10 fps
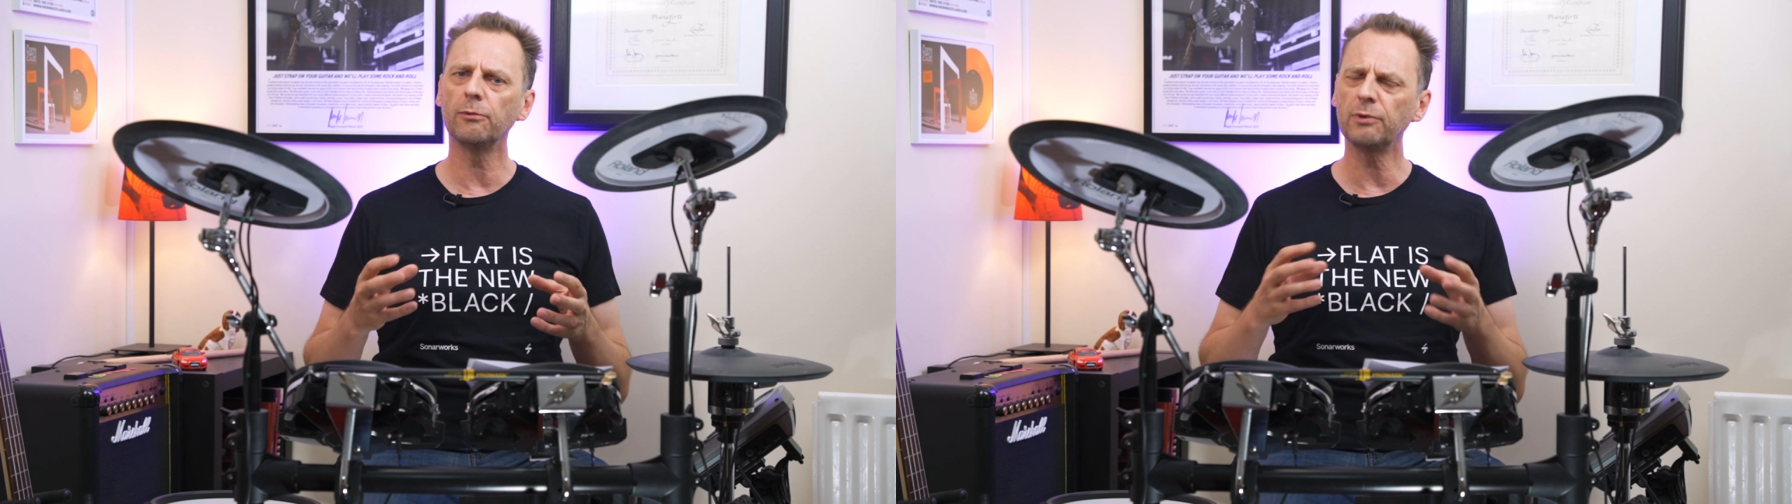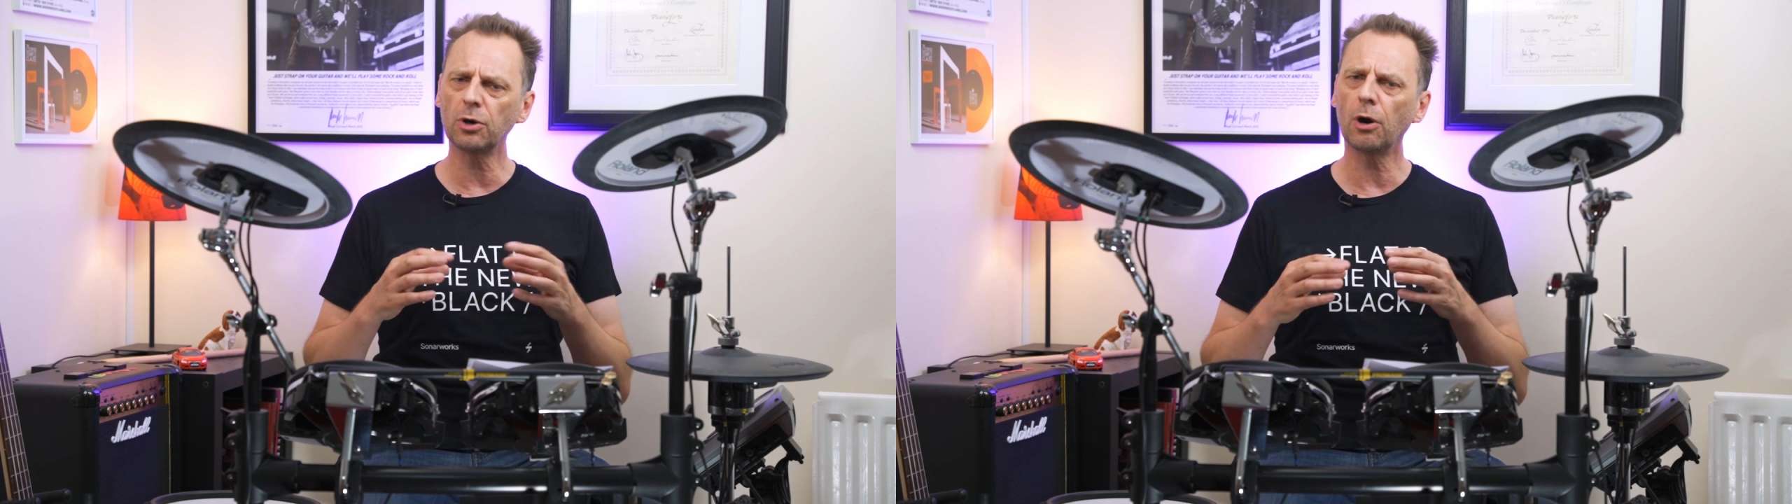
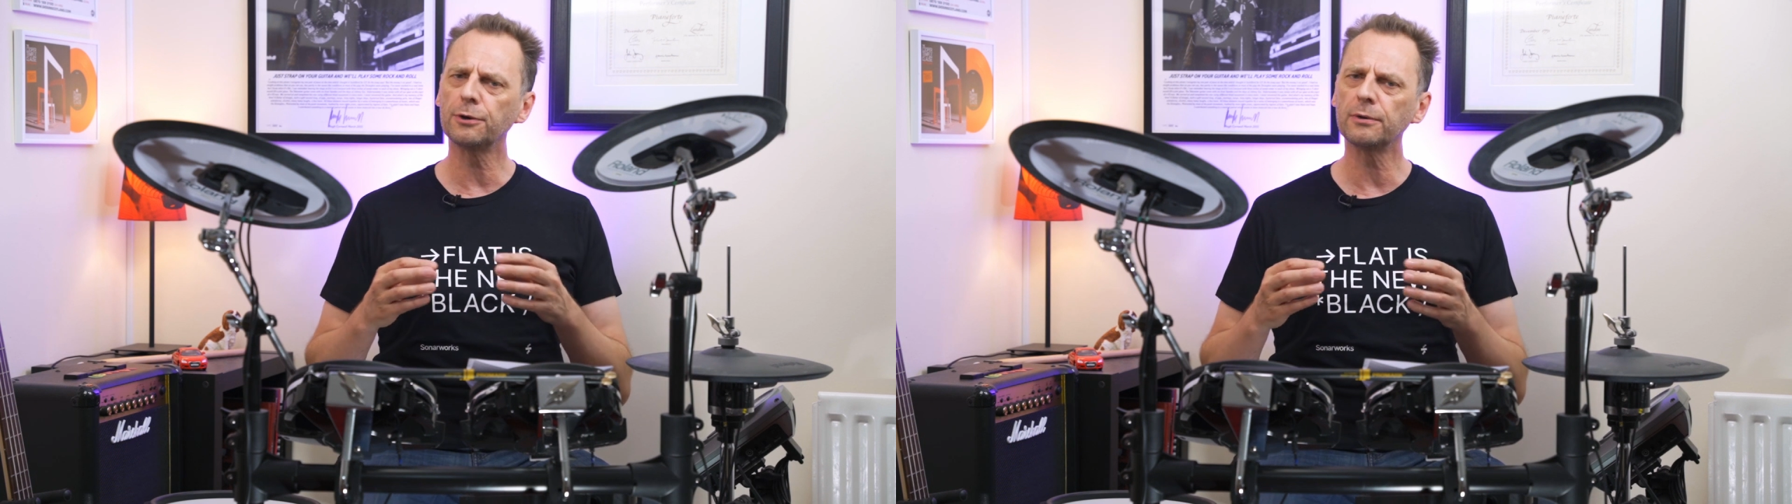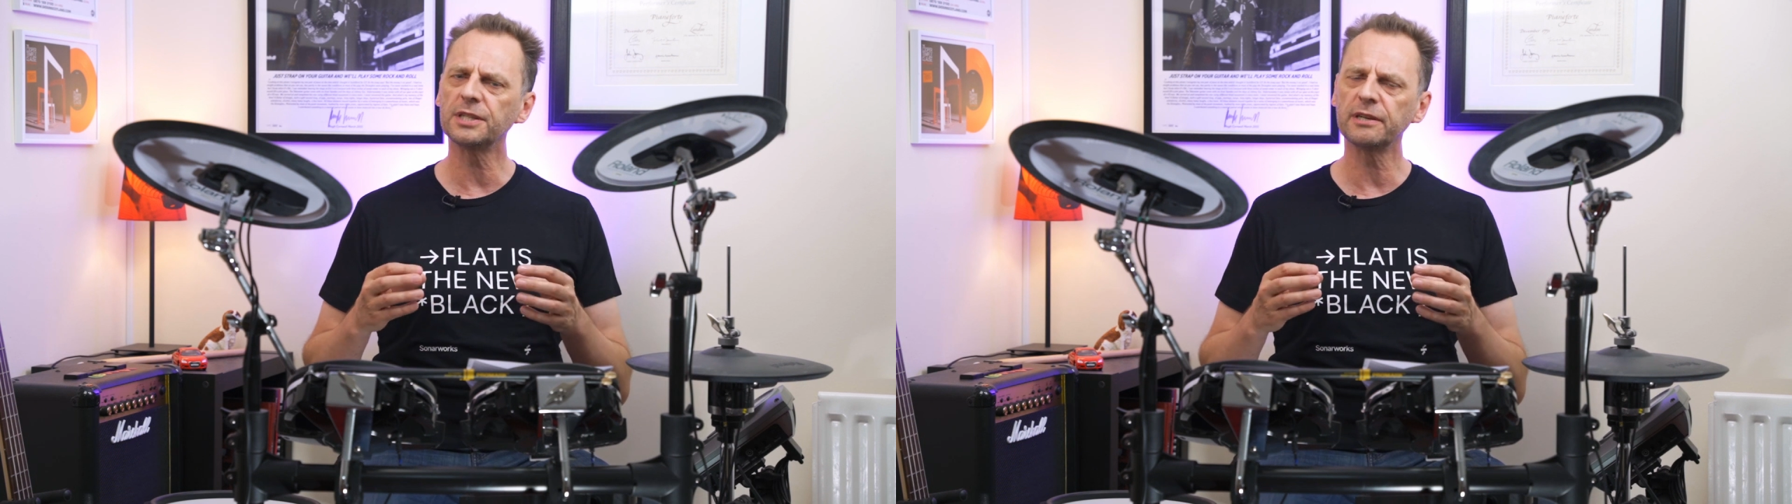
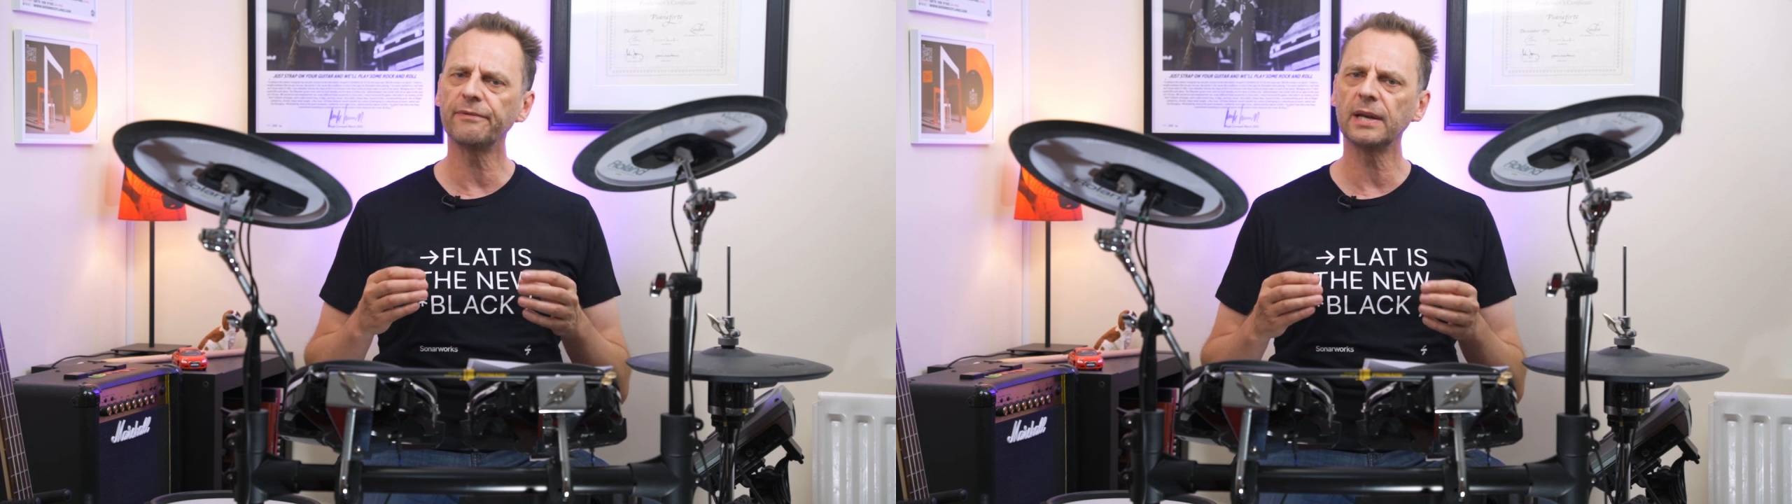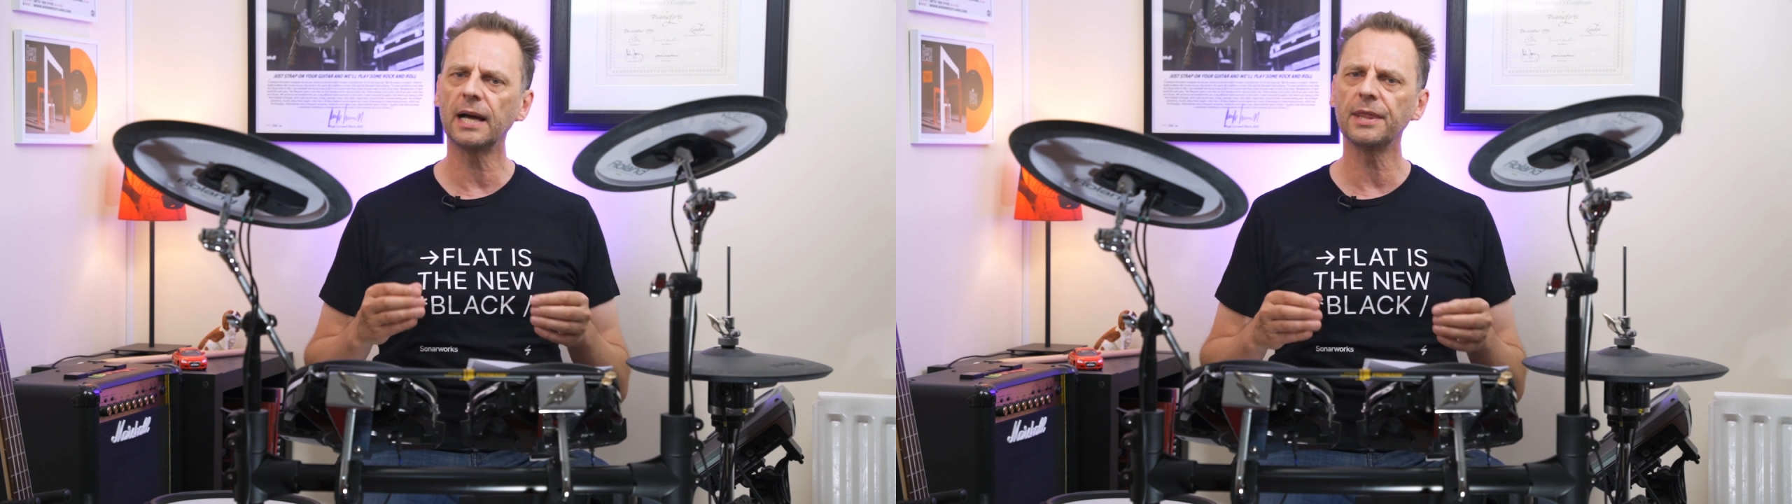recorder or
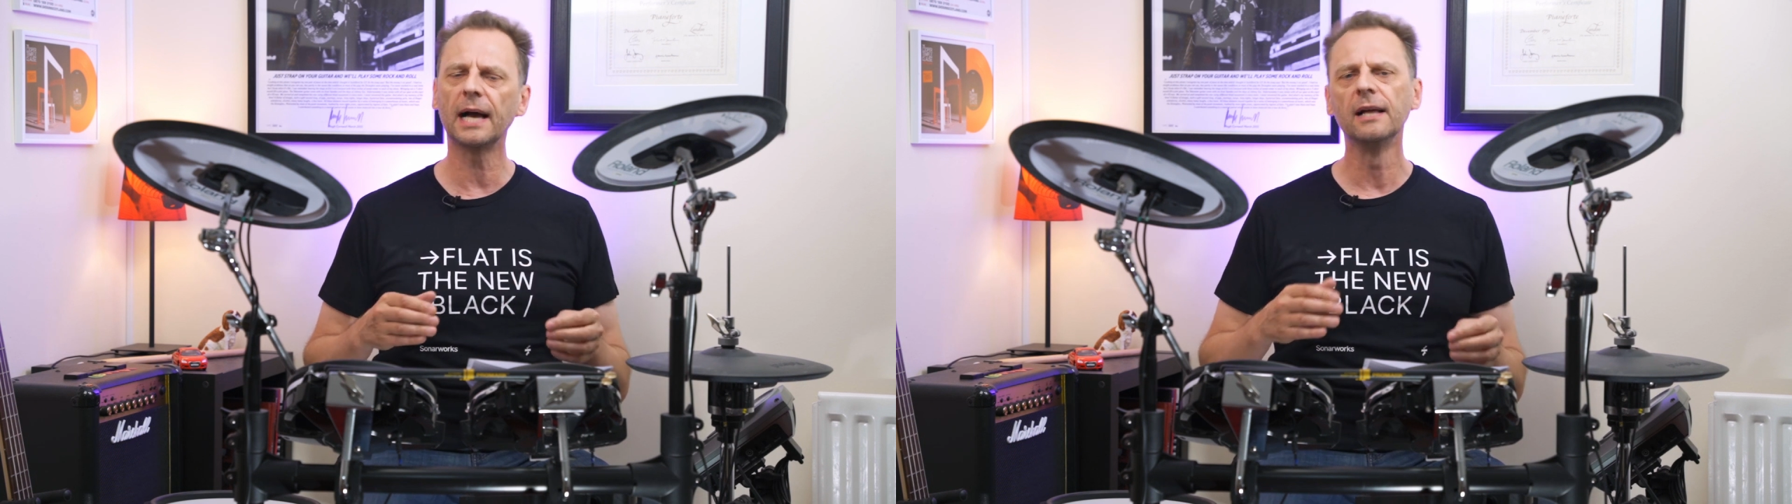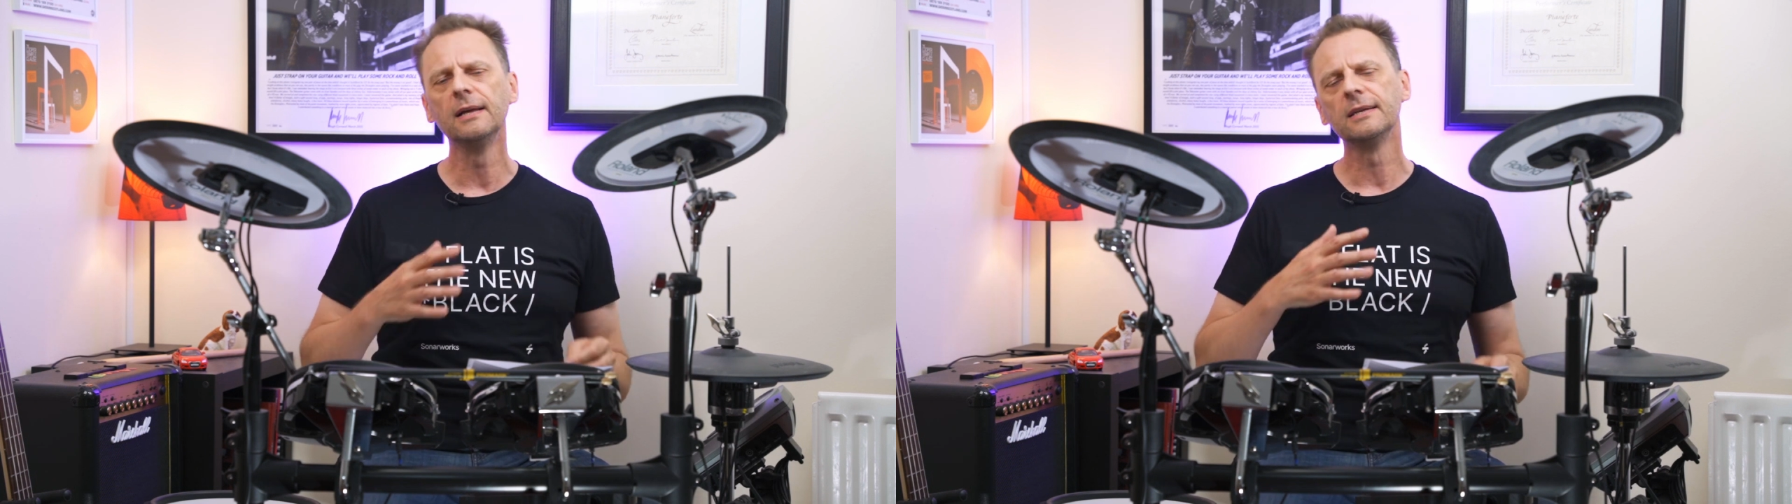something like that.